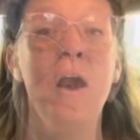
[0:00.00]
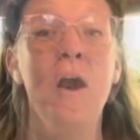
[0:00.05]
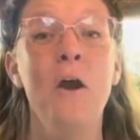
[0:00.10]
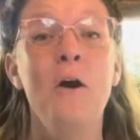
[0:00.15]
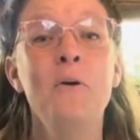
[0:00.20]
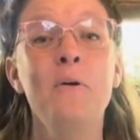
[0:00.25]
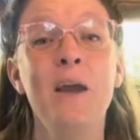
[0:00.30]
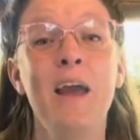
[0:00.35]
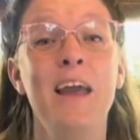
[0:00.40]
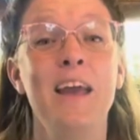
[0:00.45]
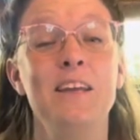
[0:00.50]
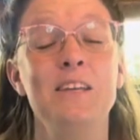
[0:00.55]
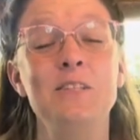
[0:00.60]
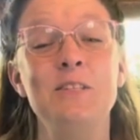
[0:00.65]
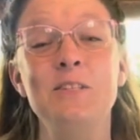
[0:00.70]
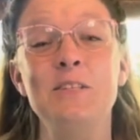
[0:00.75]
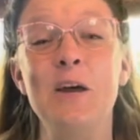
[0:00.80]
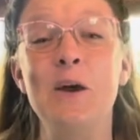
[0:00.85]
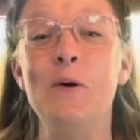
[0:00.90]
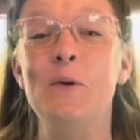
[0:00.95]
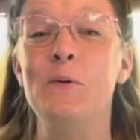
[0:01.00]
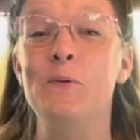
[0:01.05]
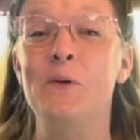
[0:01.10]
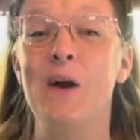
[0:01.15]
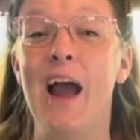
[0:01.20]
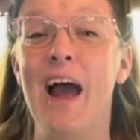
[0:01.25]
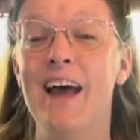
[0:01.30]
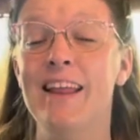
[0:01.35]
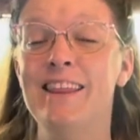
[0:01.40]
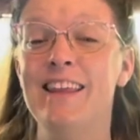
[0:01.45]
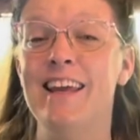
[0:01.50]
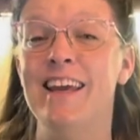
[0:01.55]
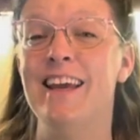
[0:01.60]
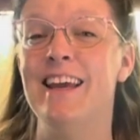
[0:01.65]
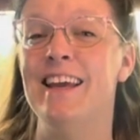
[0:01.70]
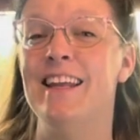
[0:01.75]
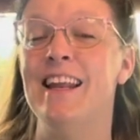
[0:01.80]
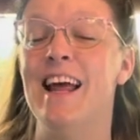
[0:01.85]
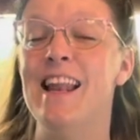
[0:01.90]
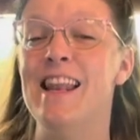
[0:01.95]
Okay, so we're at the
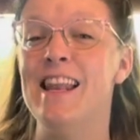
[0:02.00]
end.